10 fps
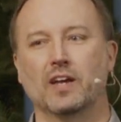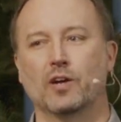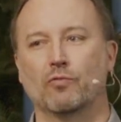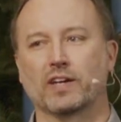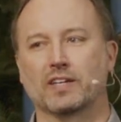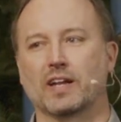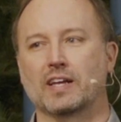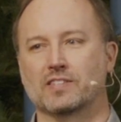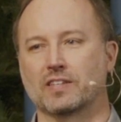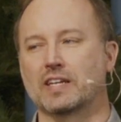
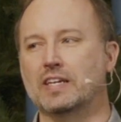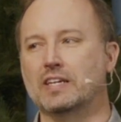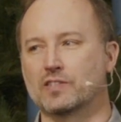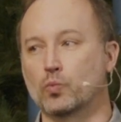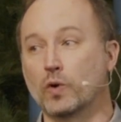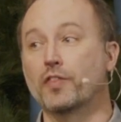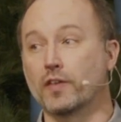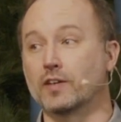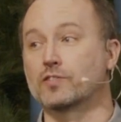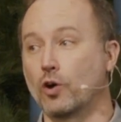recognizing that he is with
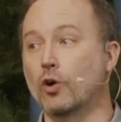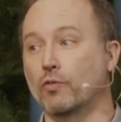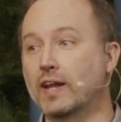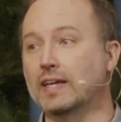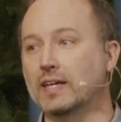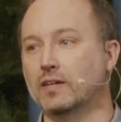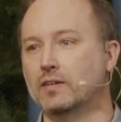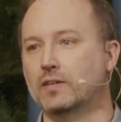us already.